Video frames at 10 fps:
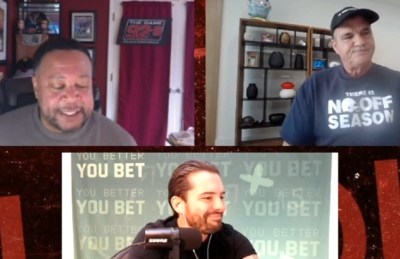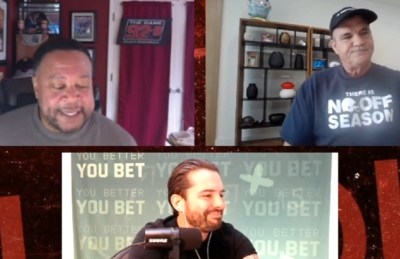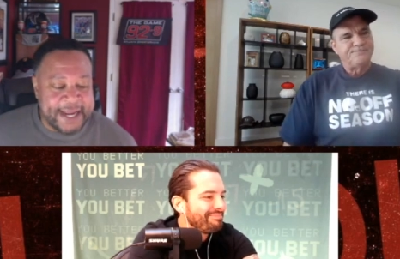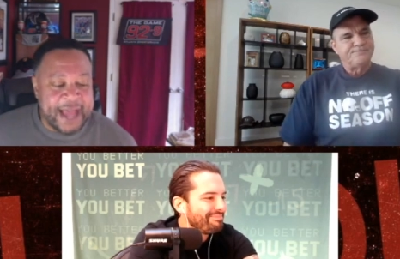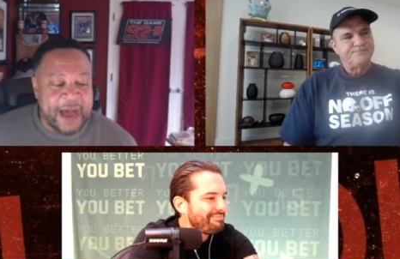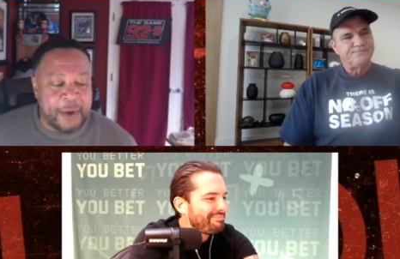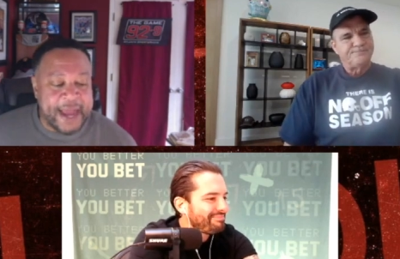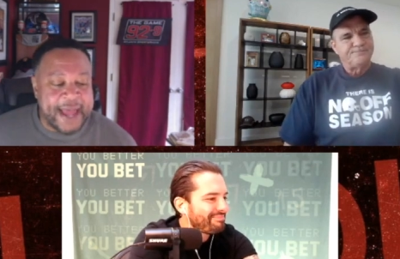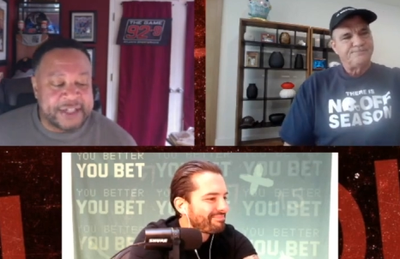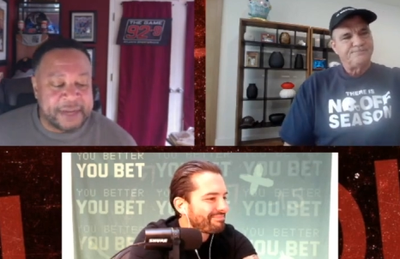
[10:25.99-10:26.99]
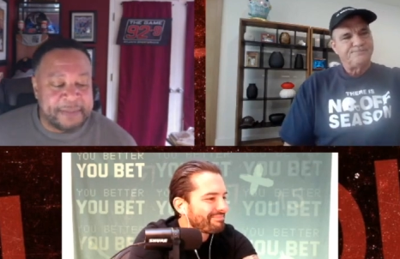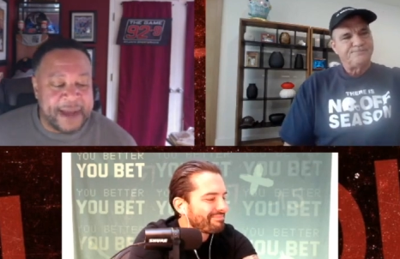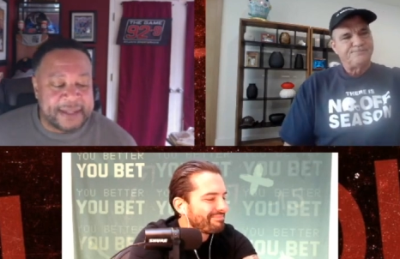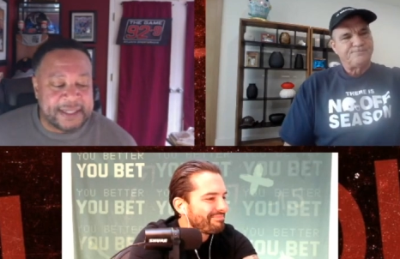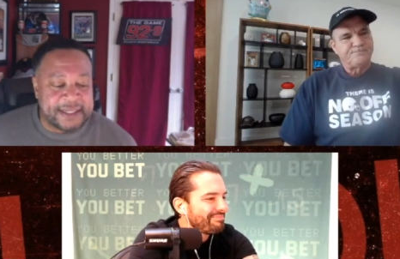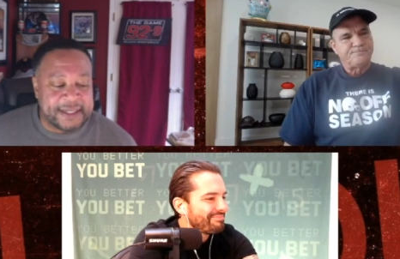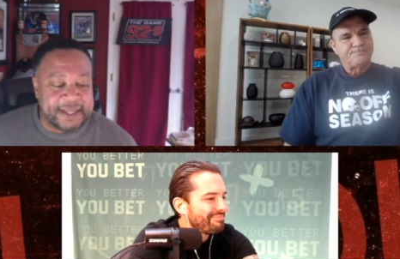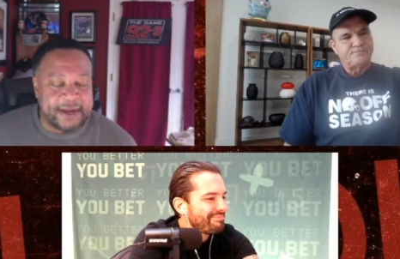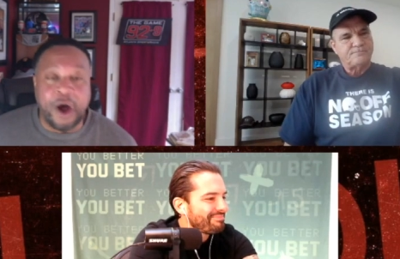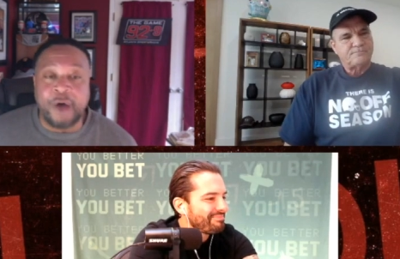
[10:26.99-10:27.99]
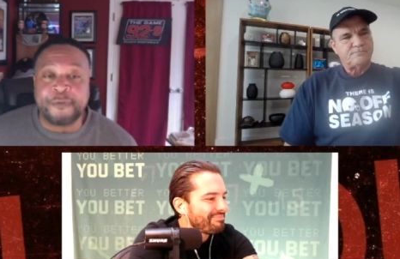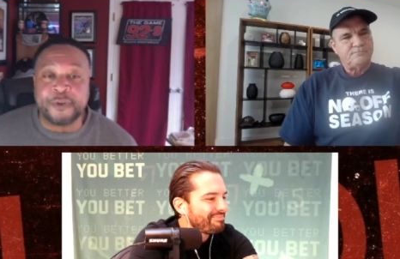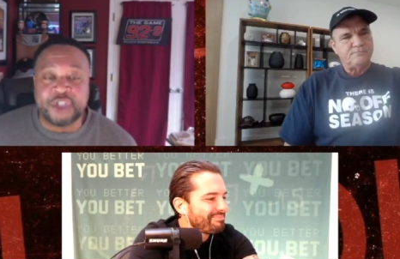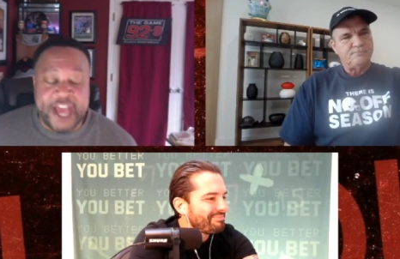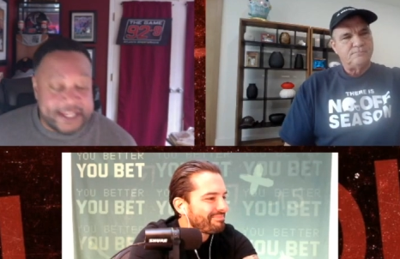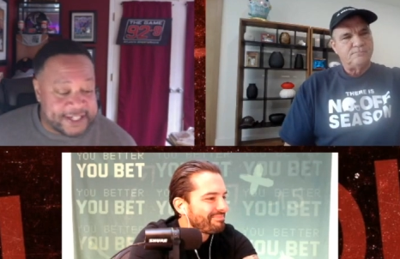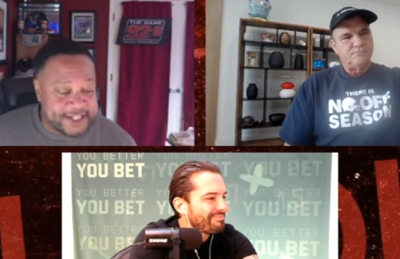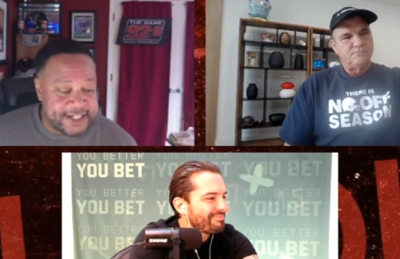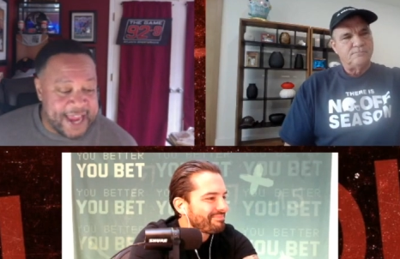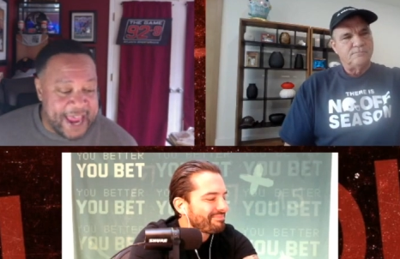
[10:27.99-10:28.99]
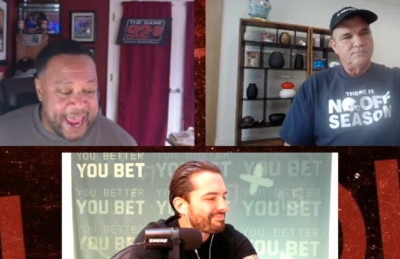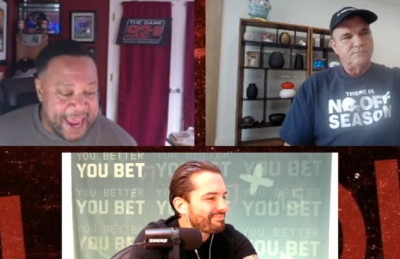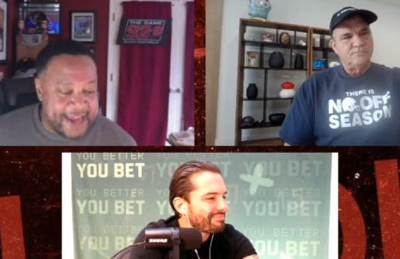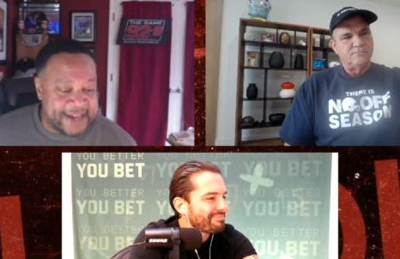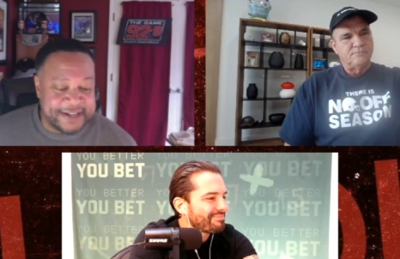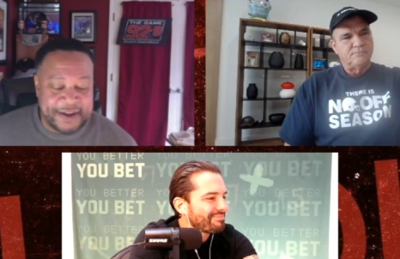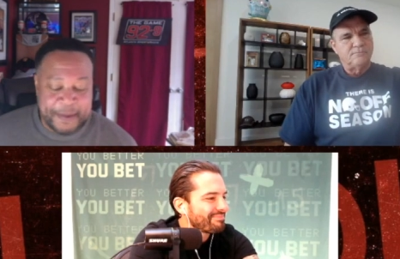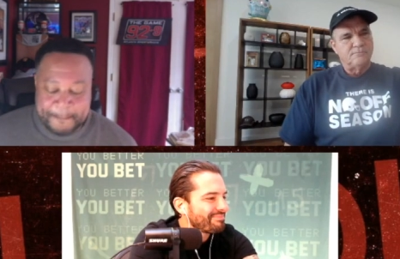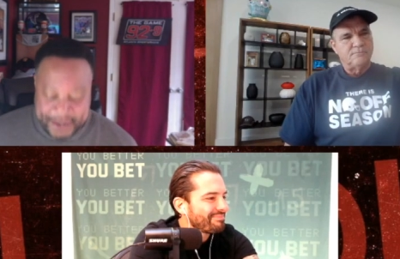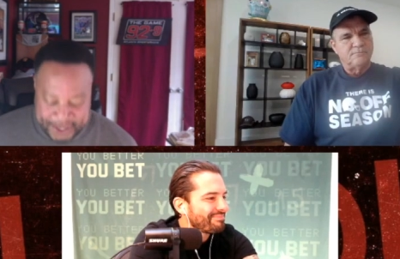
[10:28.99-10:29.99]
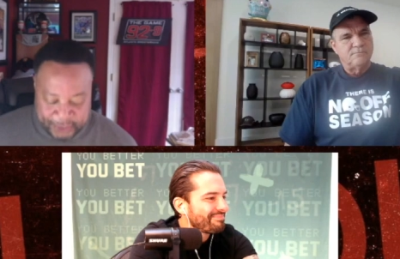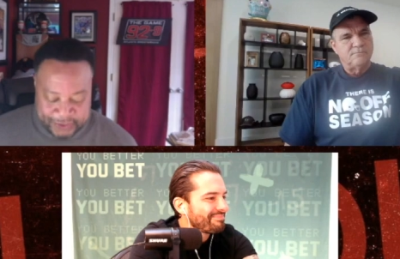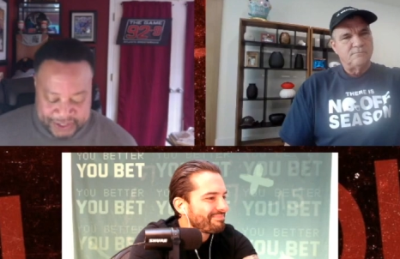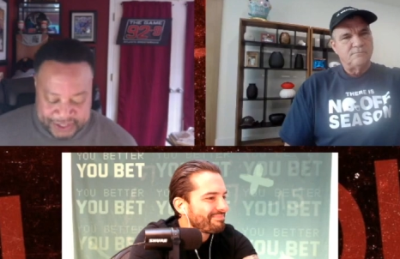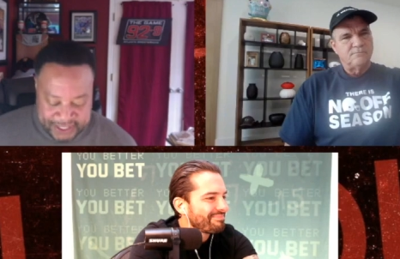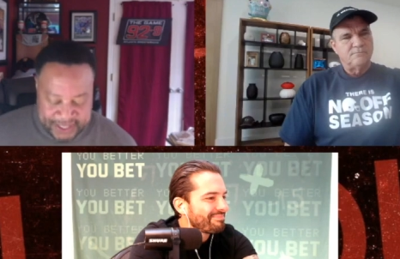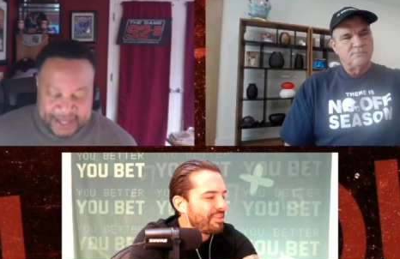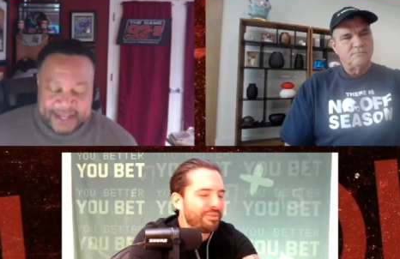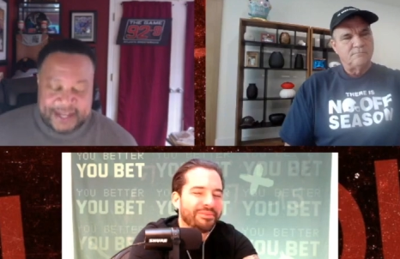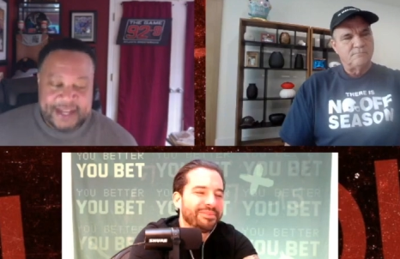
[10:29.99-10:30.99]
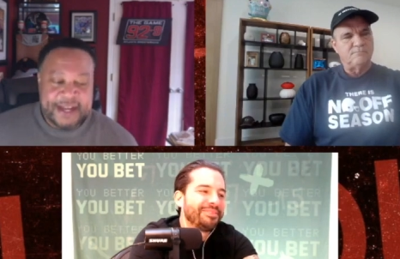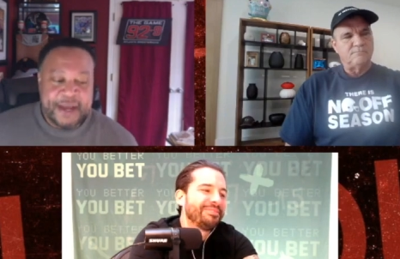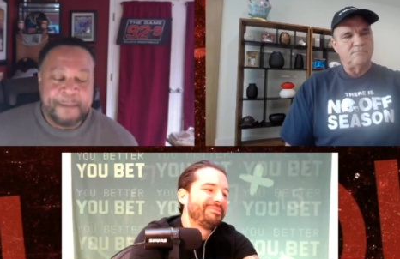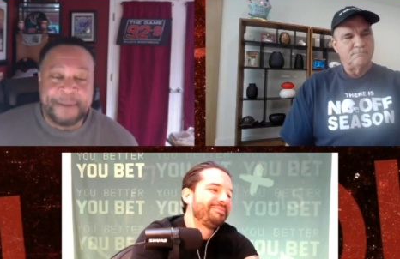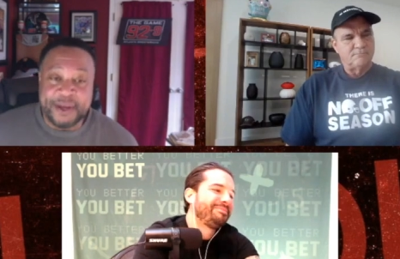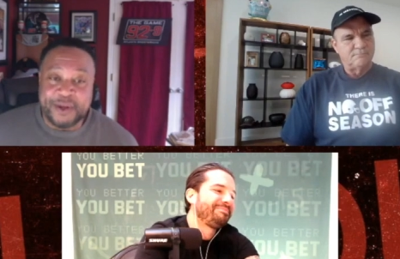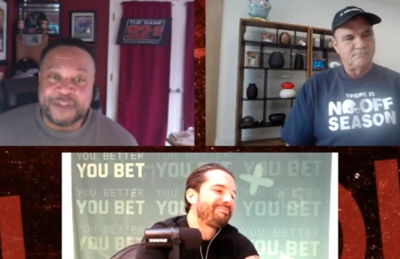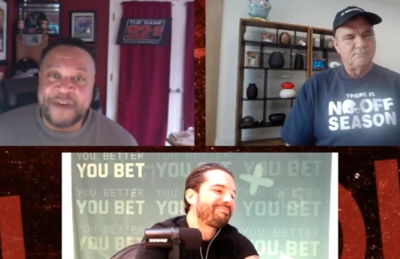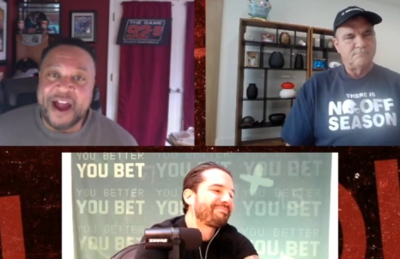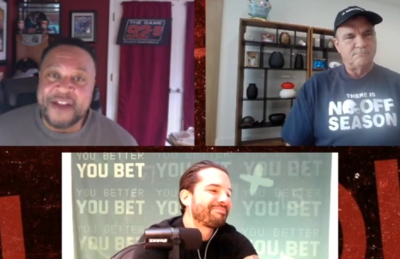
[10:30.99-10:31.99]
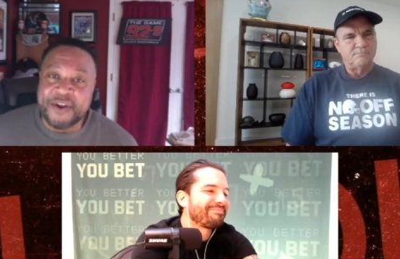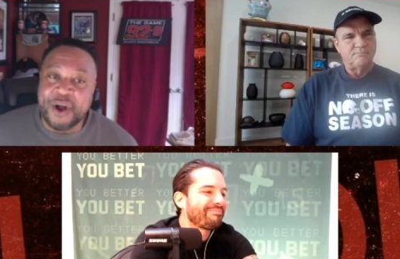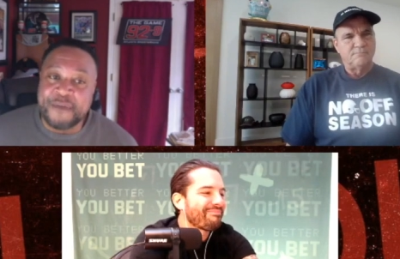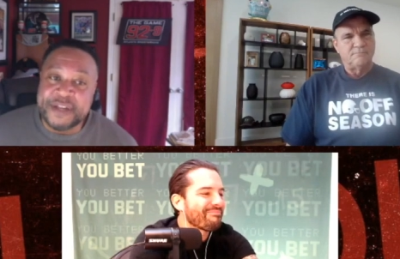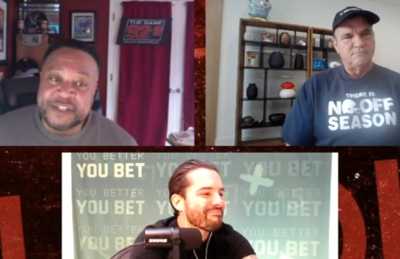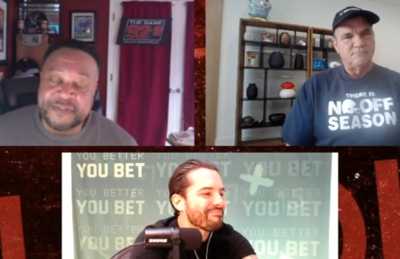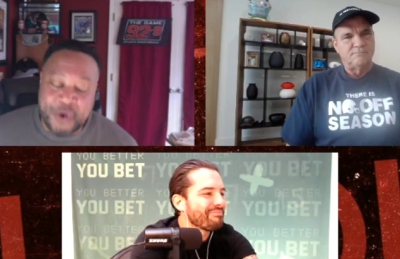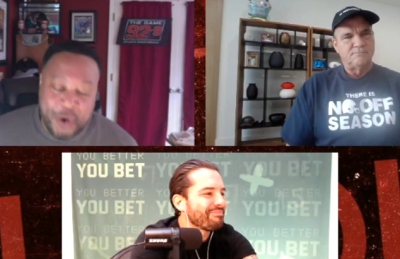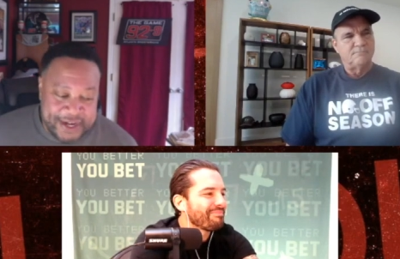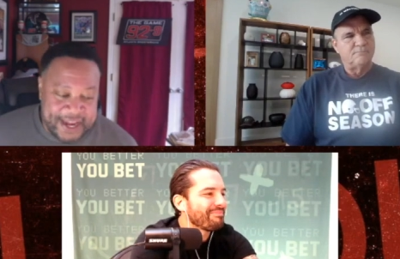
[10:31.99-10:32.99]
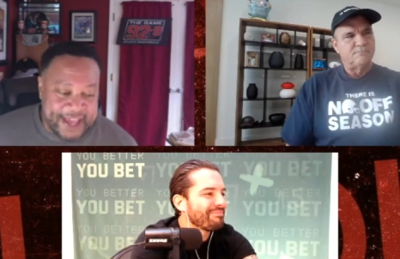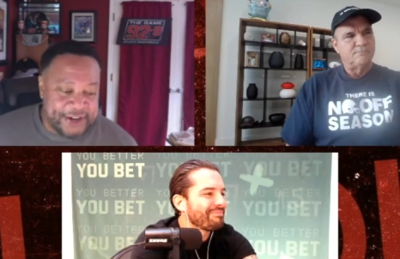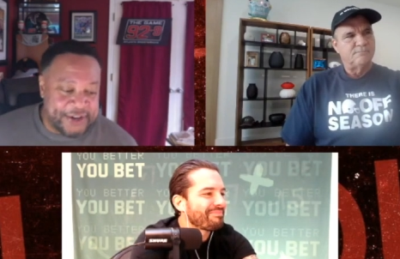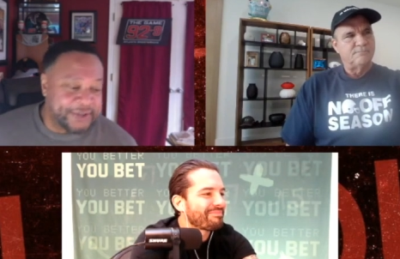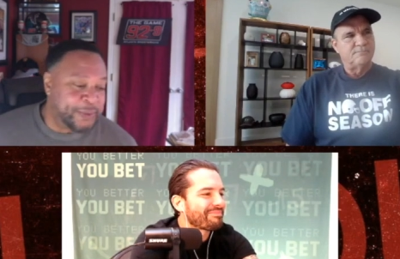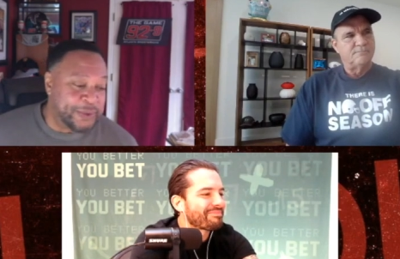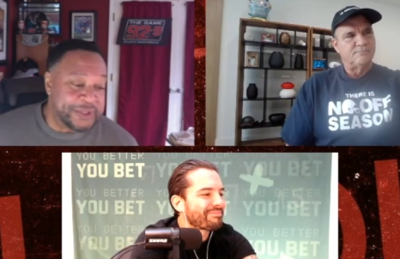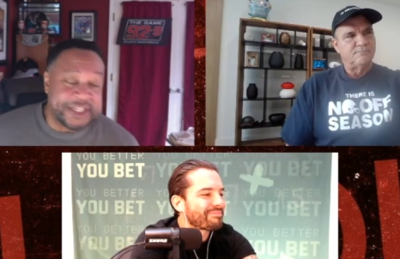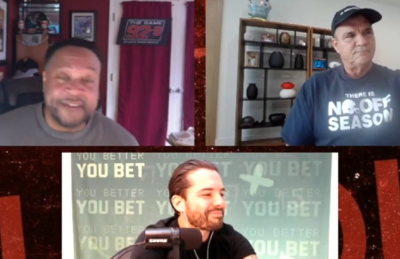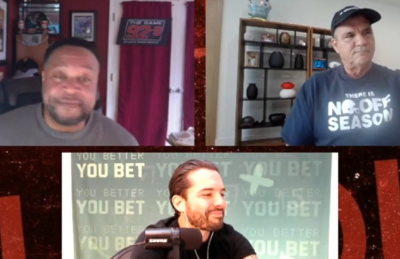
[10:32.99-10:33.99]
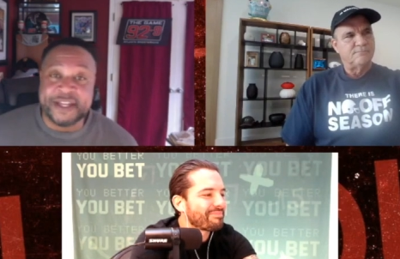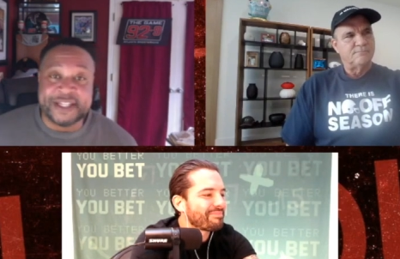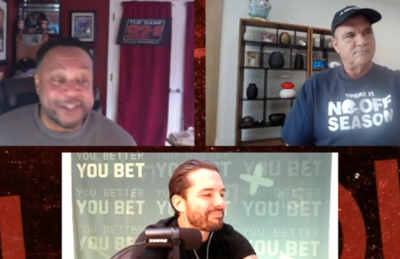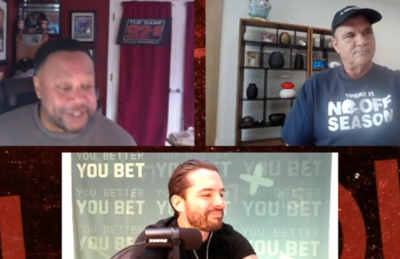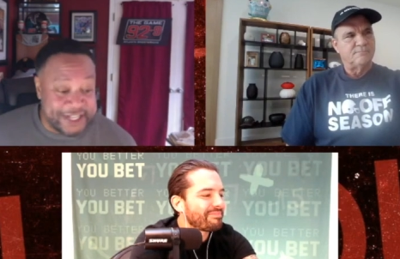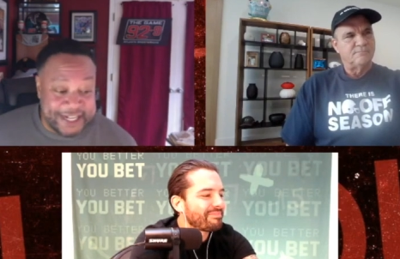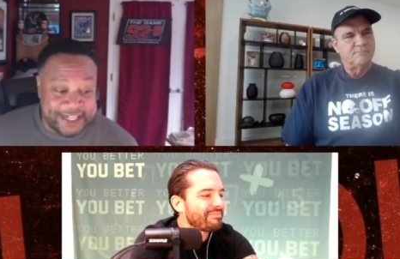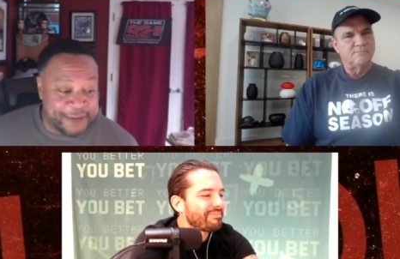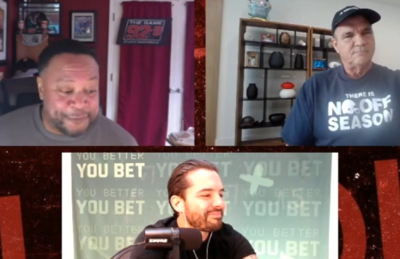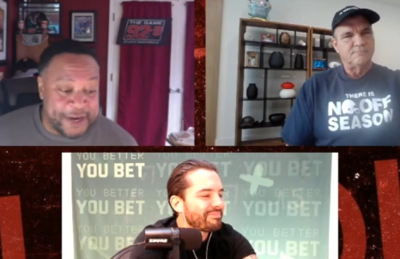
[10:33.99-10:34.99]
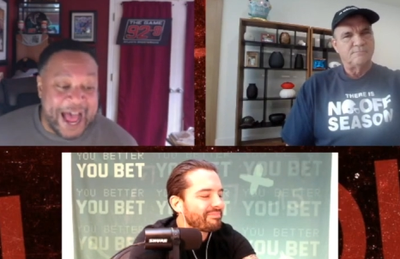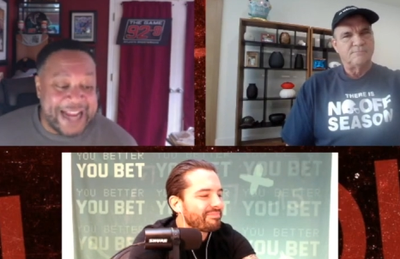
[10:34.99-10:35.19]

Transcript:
Speaker 1: Nick, I want to ask you about uh, the awful Jets and Bills. Bills fire their offensive coordinator. We'll see if this looks any different. I